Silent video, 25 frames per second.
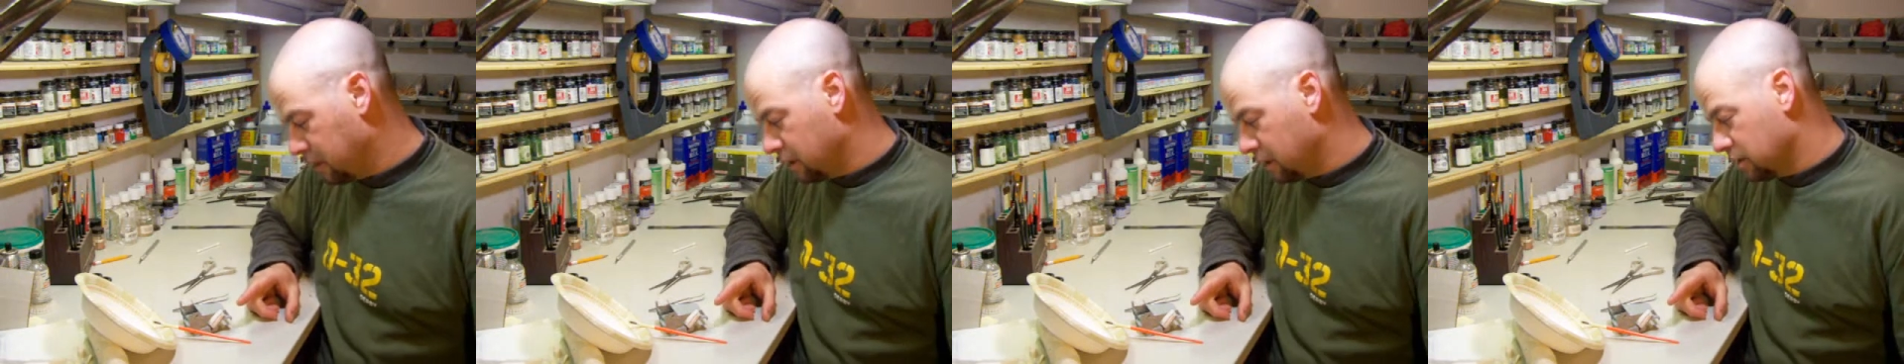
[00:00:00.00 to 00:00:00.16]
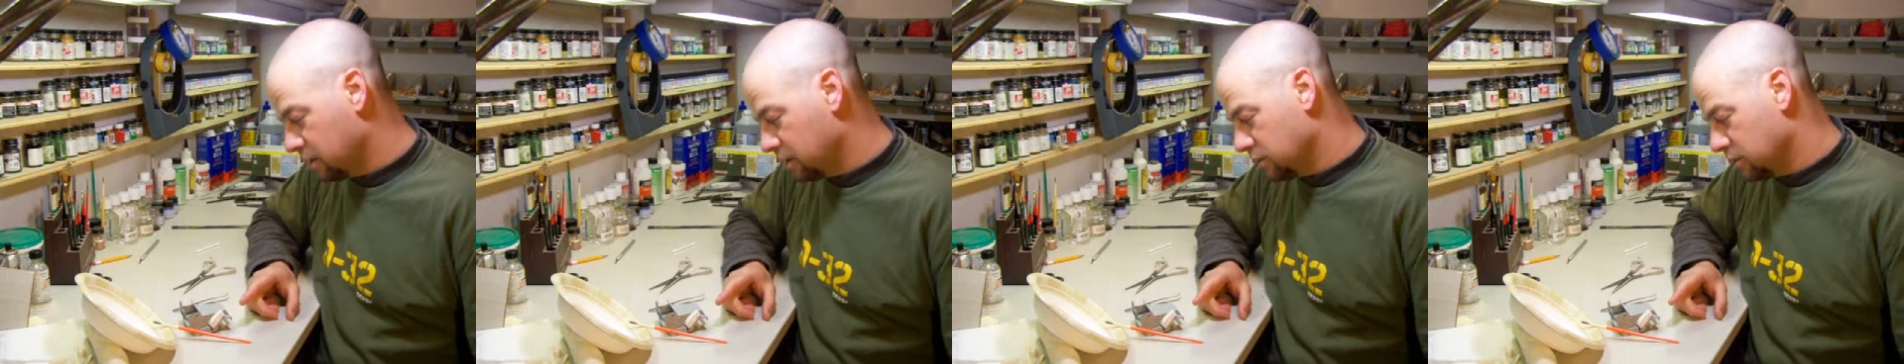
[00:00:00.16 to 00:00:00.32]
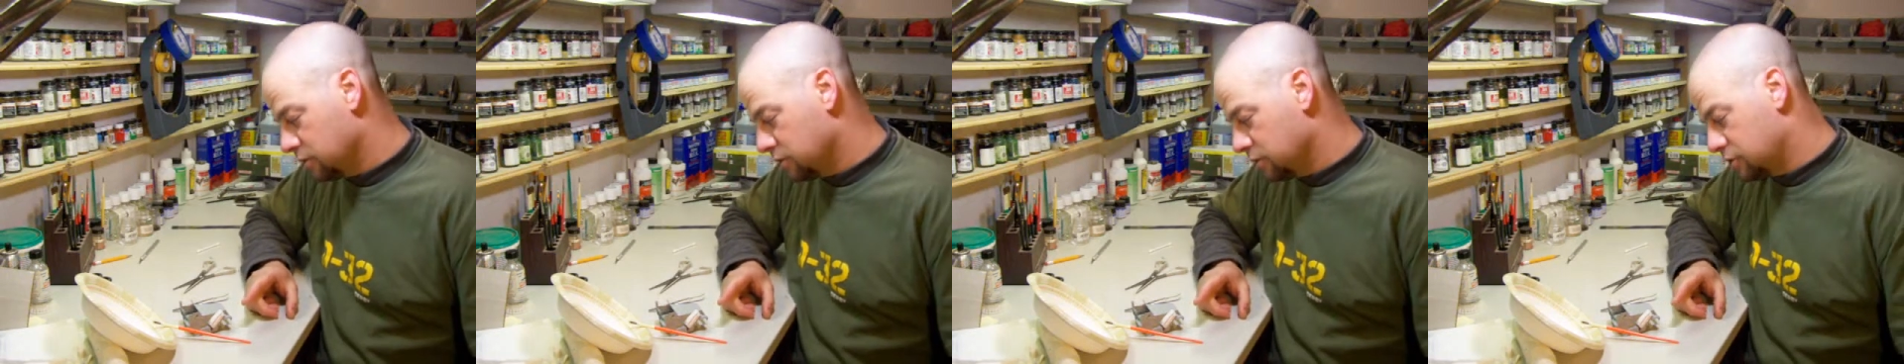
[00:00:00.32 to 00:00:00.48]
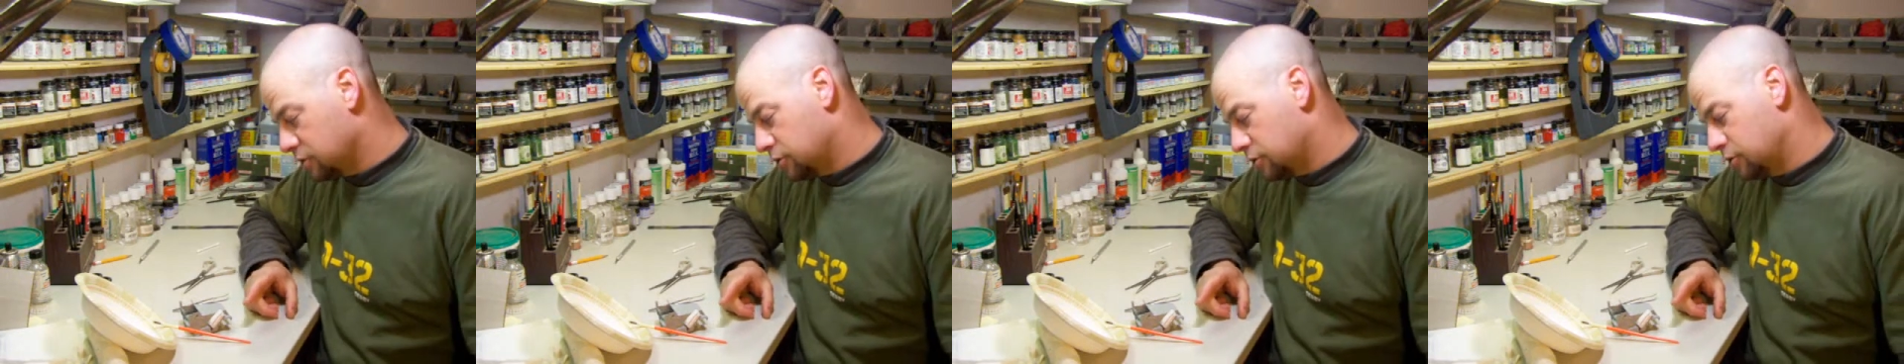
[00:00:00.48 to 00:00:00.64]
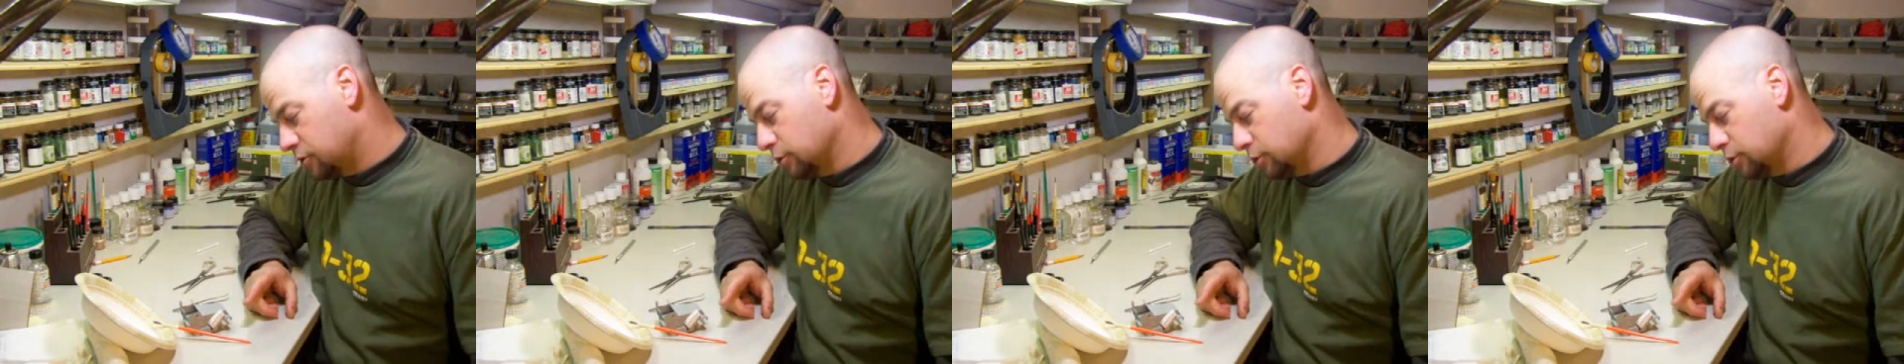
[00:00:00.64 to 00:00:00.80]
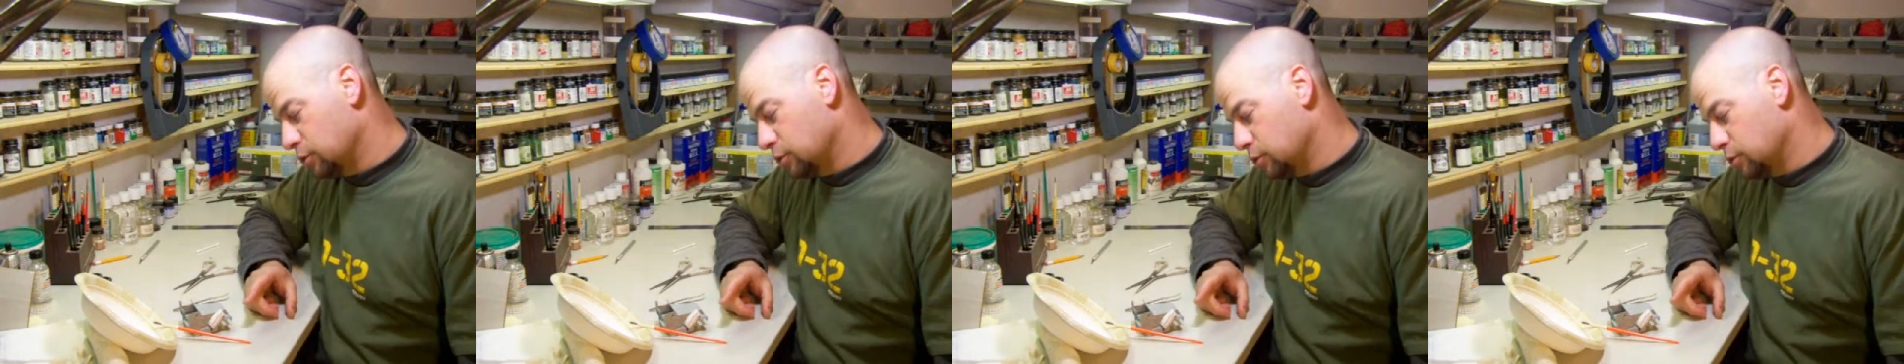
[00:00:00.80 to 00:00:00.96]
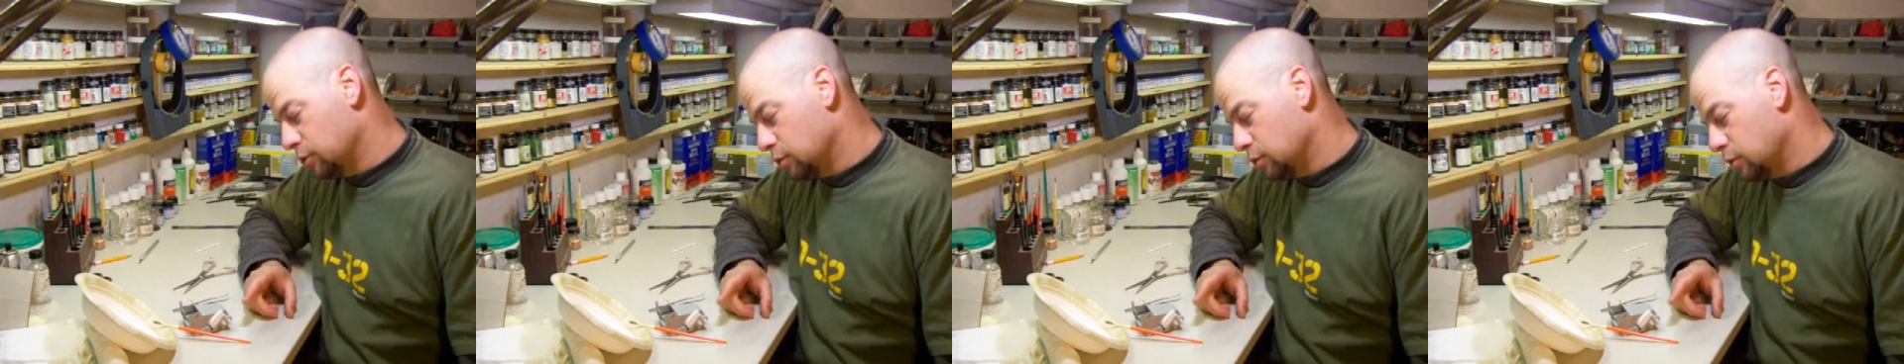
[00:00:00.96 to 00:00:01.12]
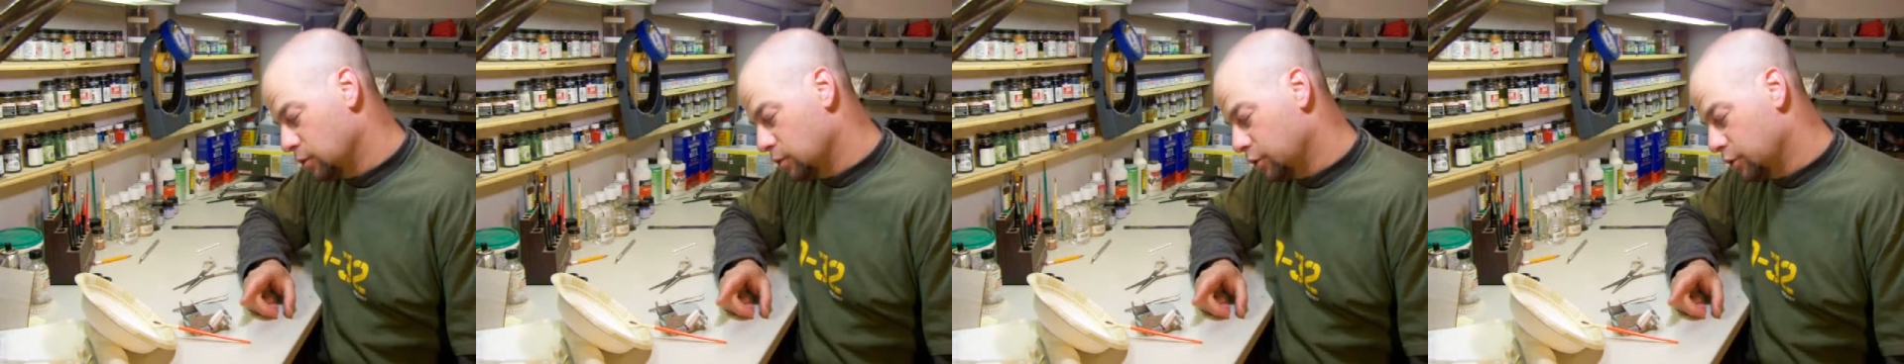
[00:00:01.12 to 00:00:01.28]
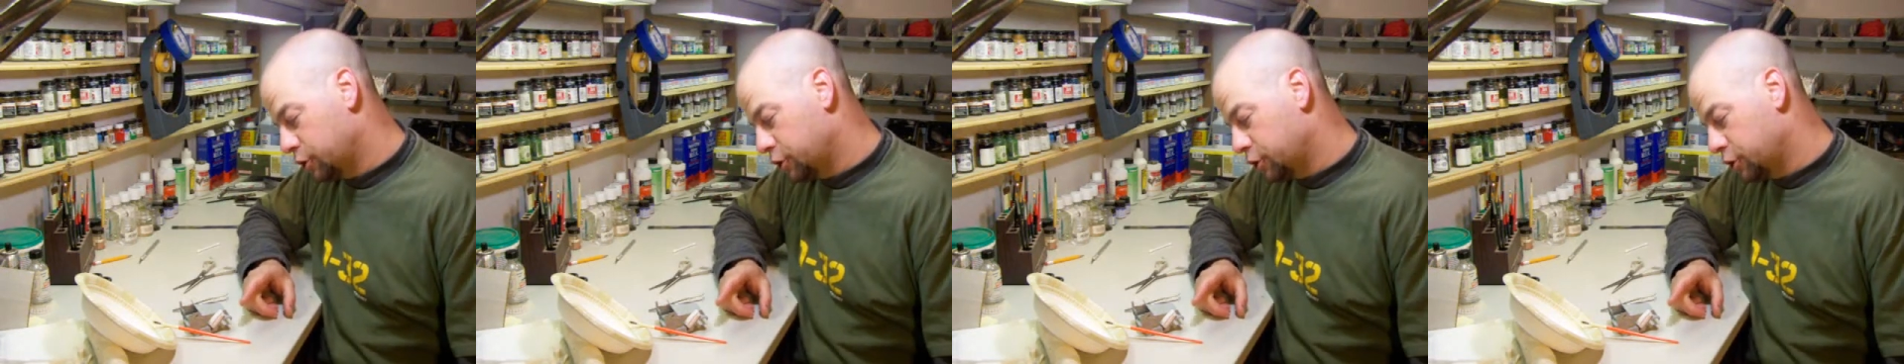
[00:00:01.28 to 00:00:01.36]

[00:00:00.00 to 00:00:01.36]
is to